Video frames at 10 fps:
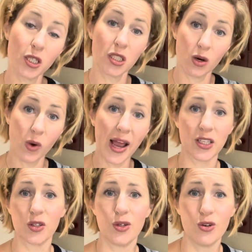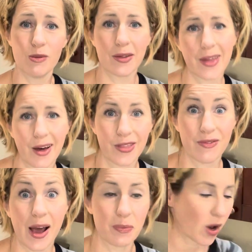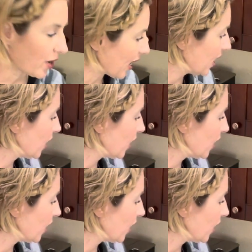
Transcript: to share why, so you knew about the healthy fat. Okay,